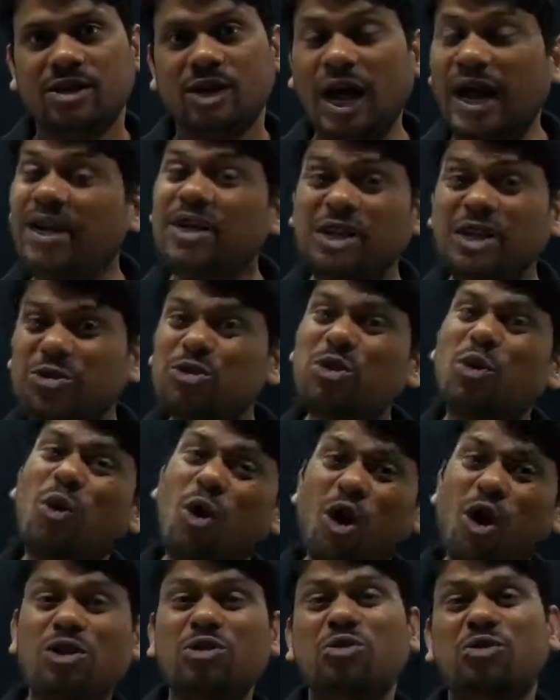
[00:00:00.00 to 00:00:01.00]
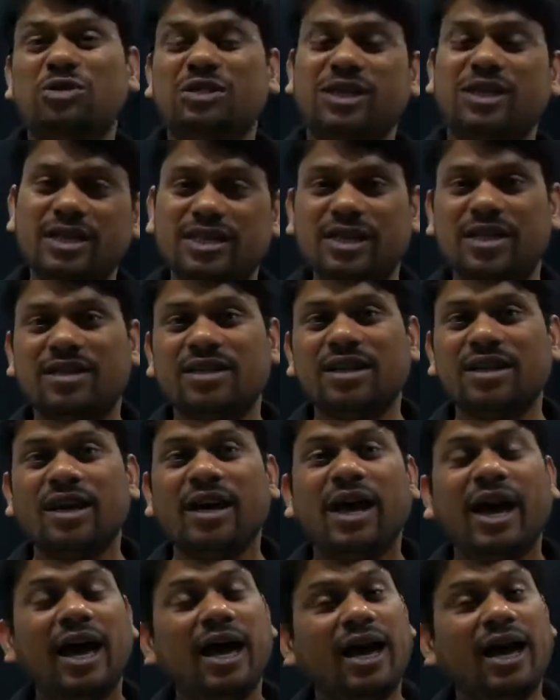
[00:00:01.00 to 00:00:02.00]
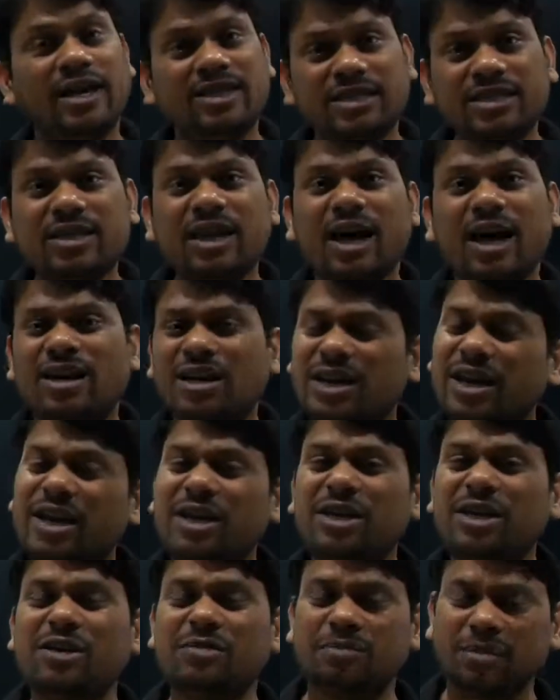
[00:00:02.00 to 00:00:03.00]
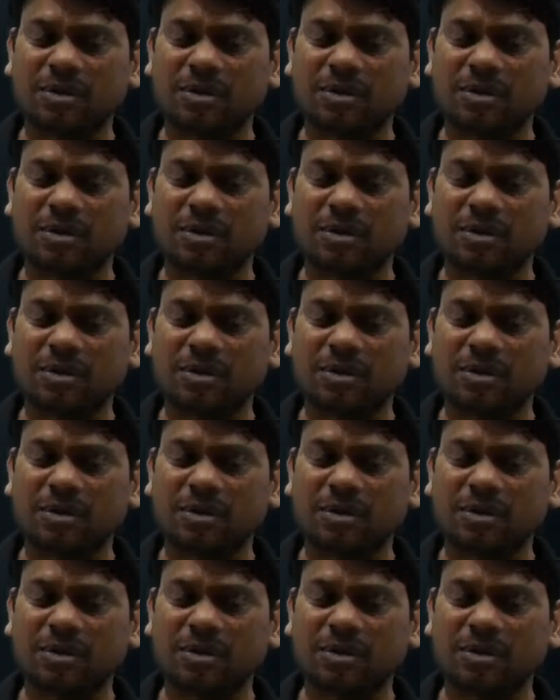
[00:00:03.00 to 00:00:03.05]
And due to all those reasons, SCR really,